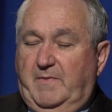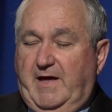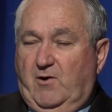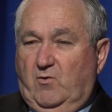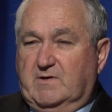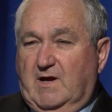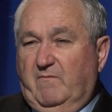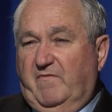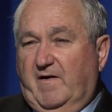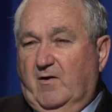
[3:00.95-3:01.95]
that old-time
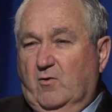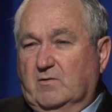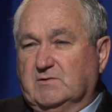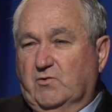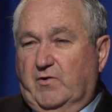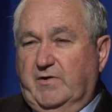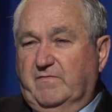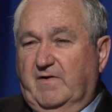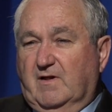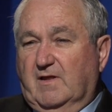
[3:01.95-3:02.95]
Fair Oaks and
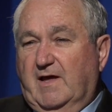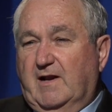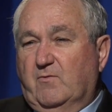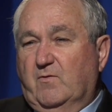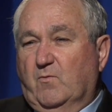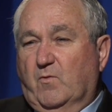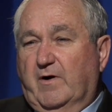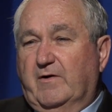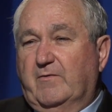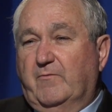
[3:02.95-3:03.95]
Orangeville and that
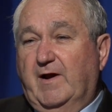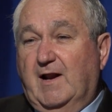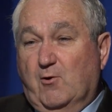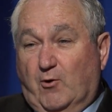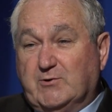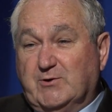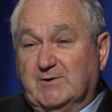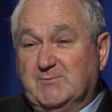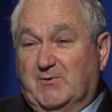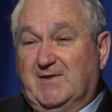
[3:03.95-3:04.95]
were really
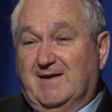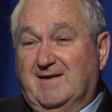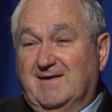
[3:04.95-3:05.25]
orchards, weren't they?